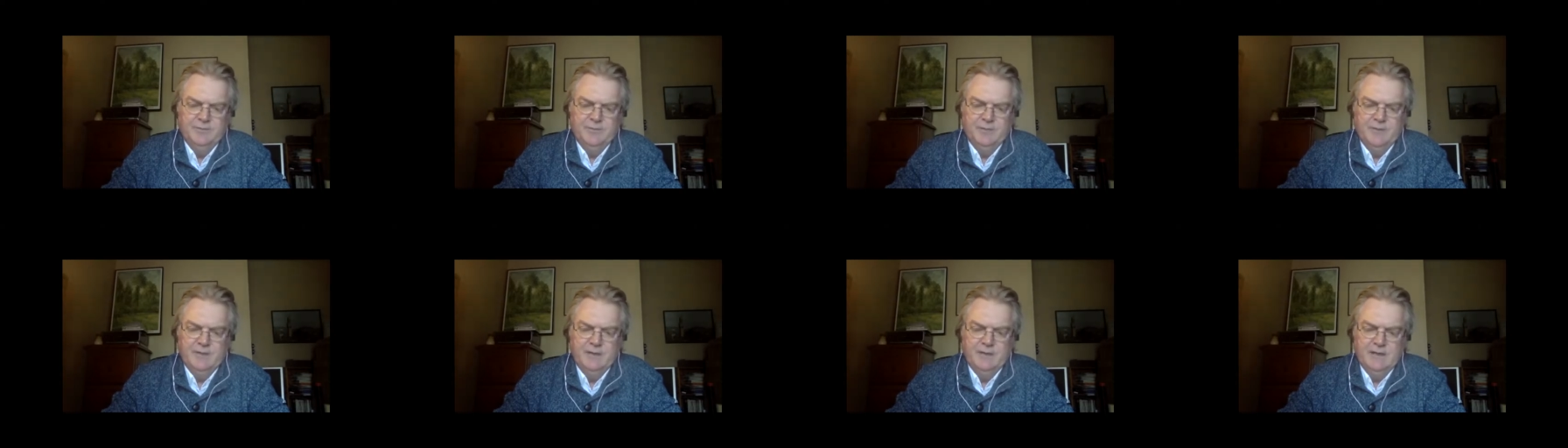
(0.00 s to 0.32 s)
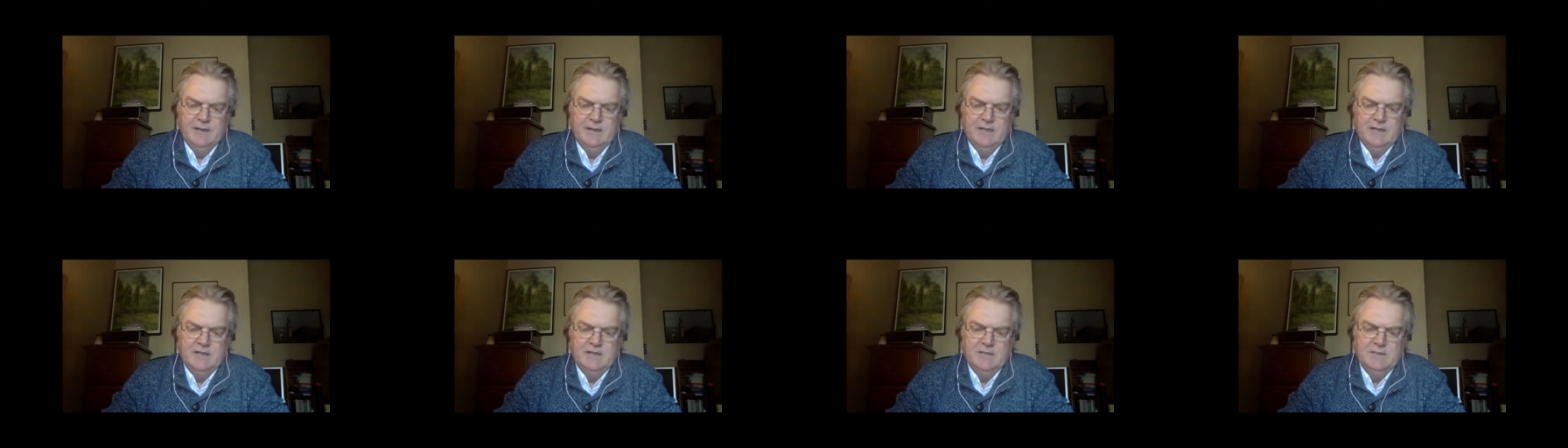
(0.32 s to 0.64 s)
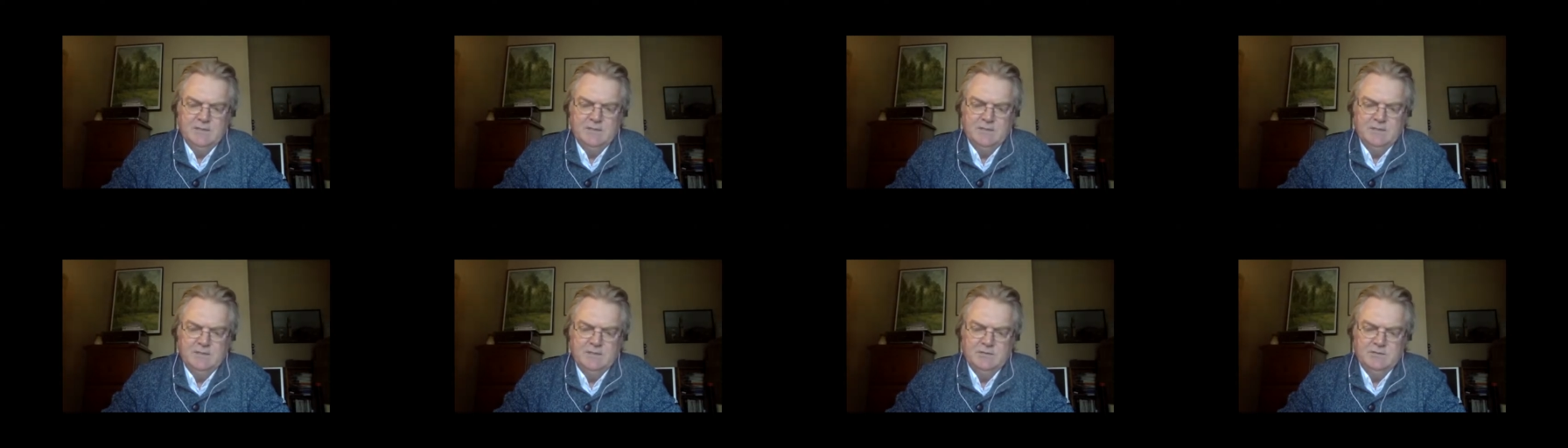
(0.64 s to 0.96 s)
They
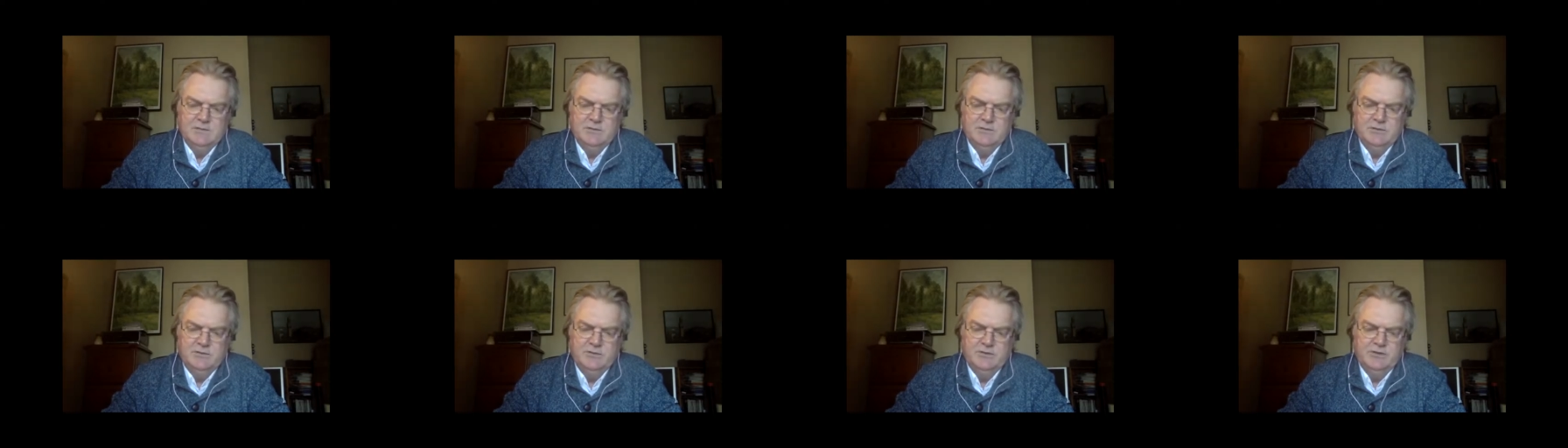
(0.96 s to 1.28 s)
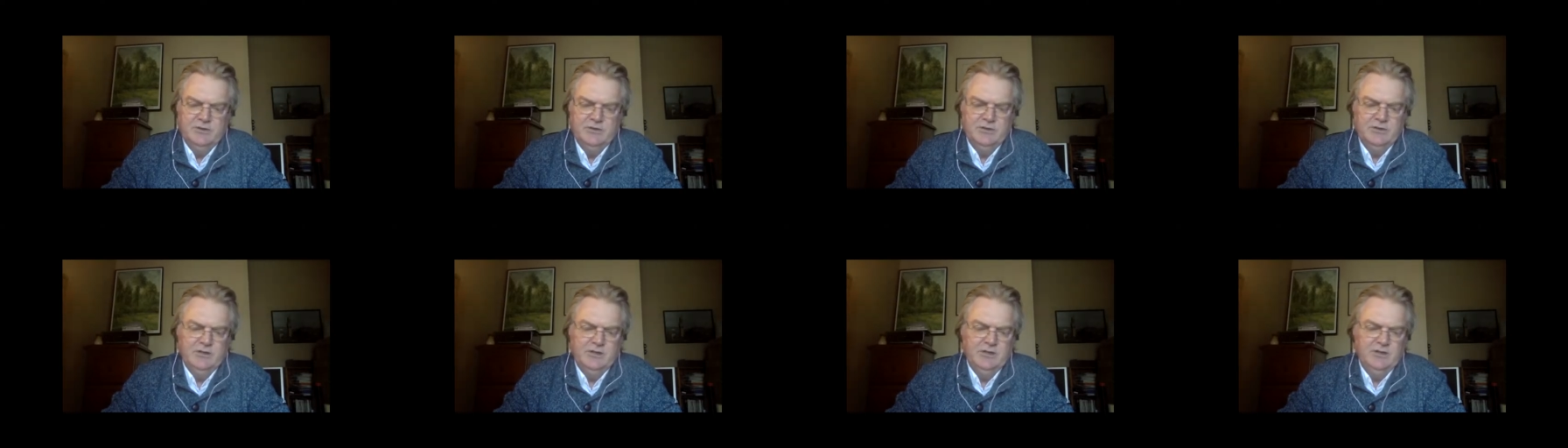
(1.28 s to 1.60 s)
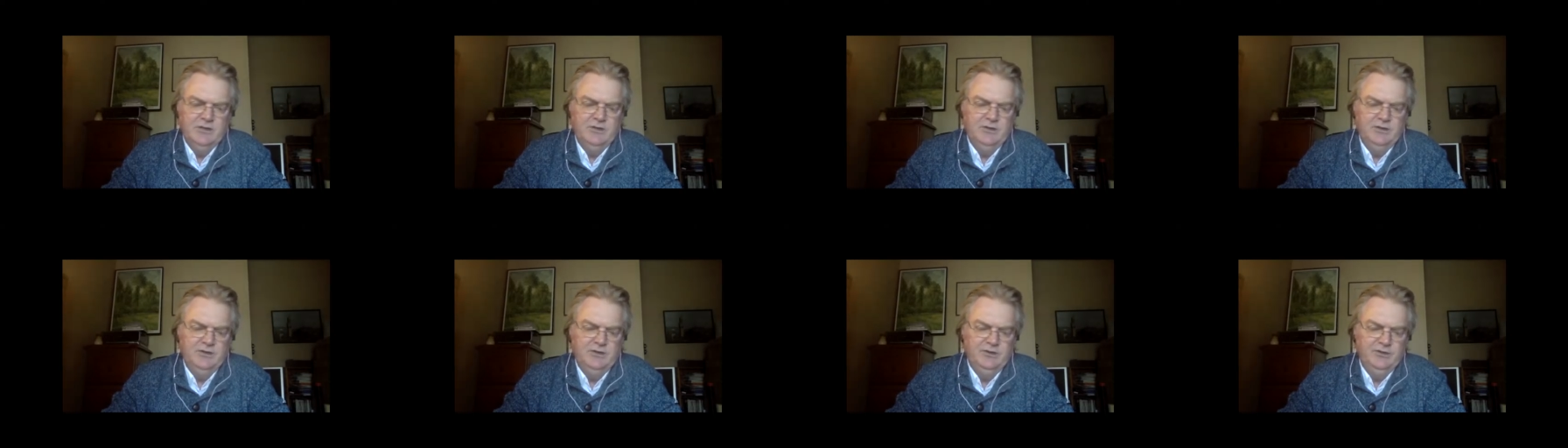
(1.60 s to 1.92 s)
attempted to address the
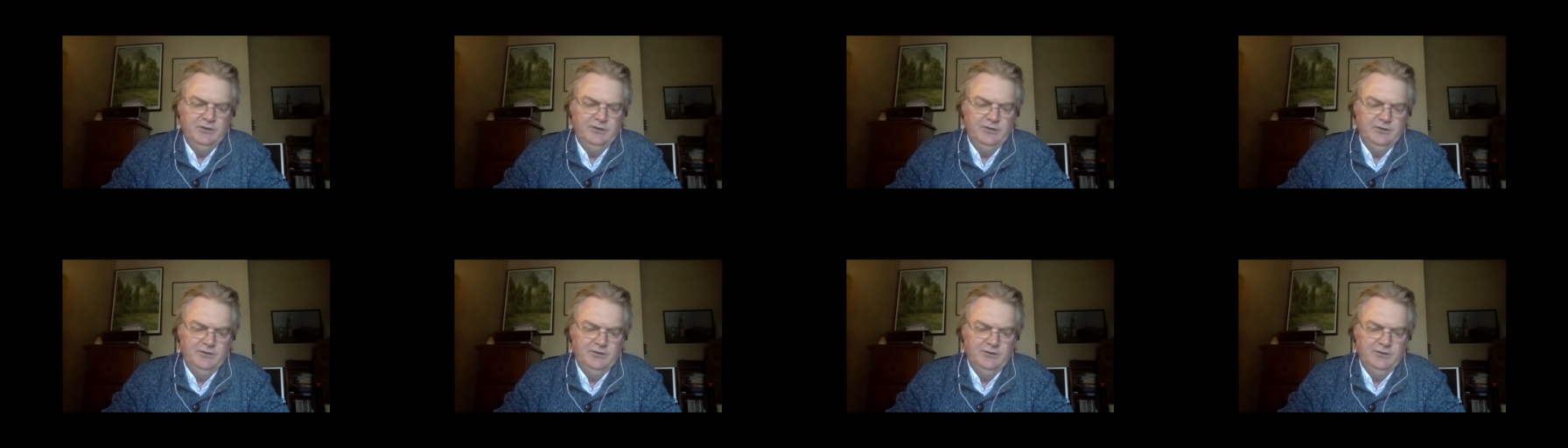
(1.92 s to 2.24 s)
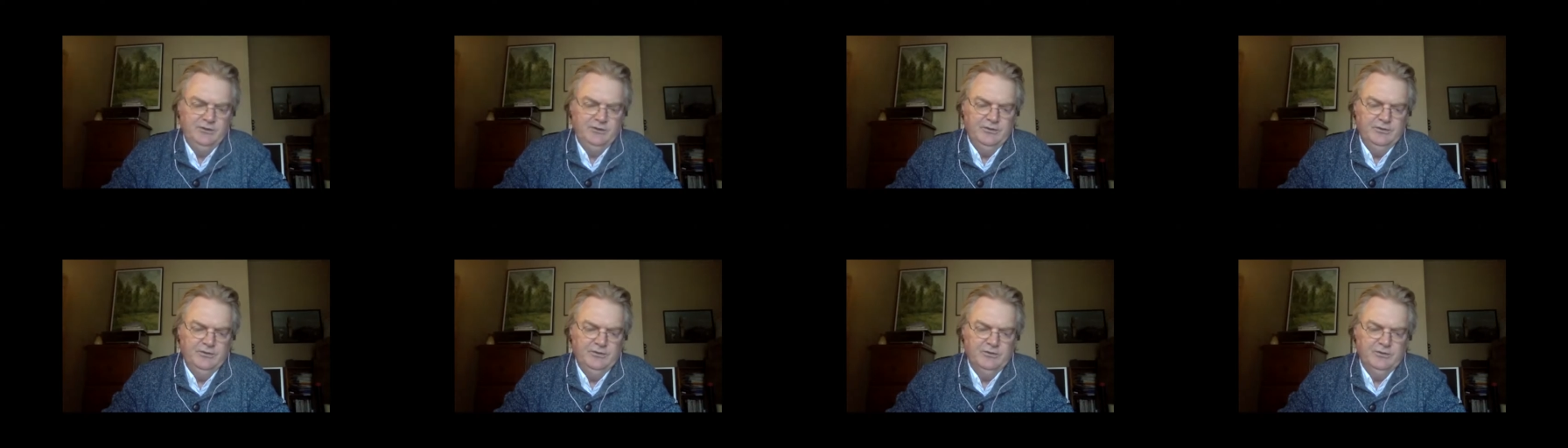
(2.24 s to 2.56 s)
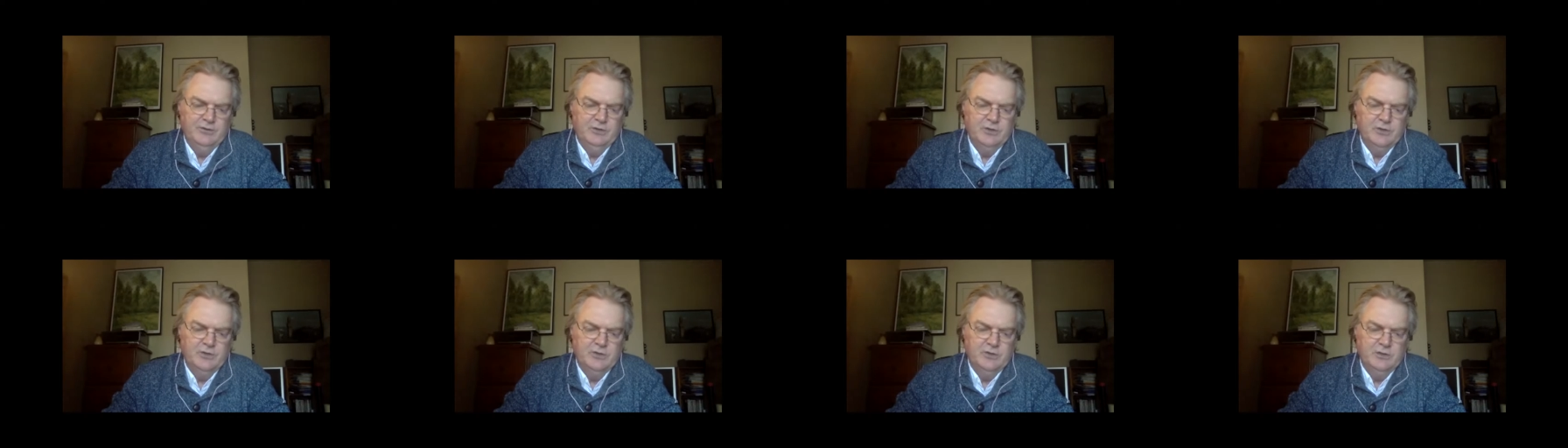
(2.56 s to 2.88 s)
contingencies of
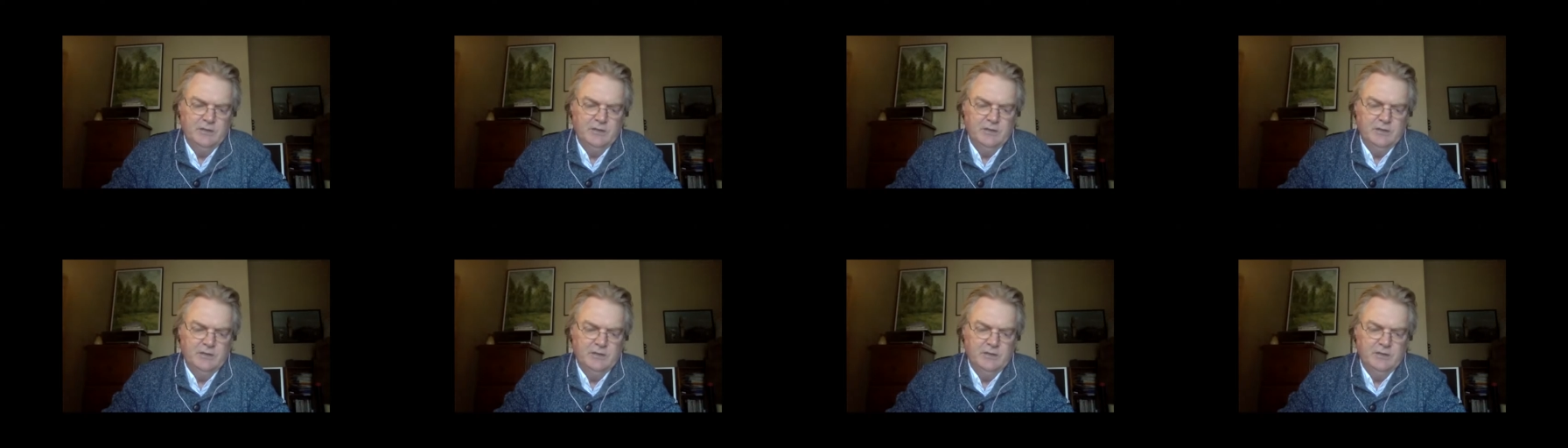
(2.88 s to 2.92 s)
social